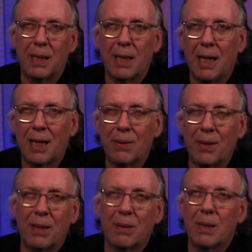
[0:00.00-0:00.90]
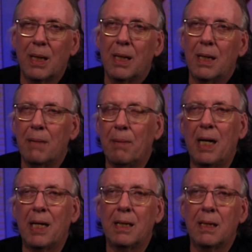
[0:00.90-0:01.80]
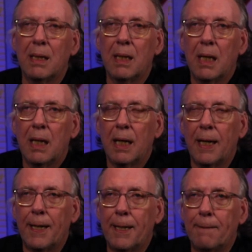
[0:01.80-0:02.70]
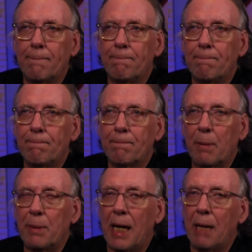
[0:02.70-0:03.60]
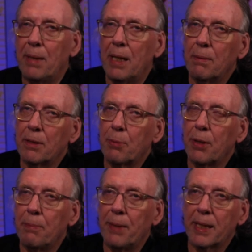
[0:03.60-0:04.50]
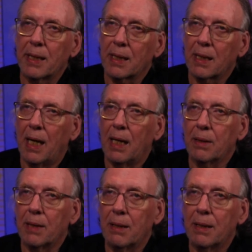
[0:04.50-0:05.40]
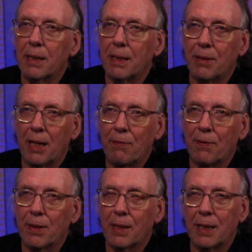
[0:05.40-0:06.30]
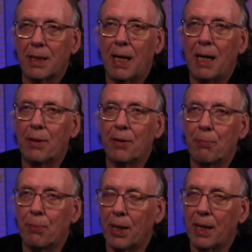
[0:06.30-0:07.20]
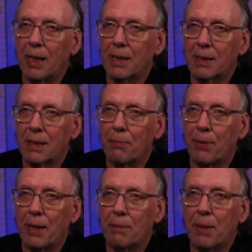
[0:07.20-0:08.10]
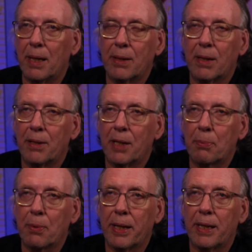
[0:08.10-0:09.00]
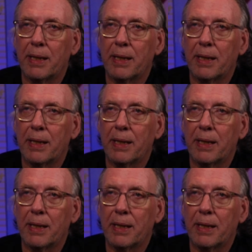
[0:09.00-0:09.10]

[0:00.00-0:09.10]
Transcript: I don't know. They might. Um, I mean, IBM is pretty big in the cloud. They they're definitely cloud is bre- as some bread and butter on their plate.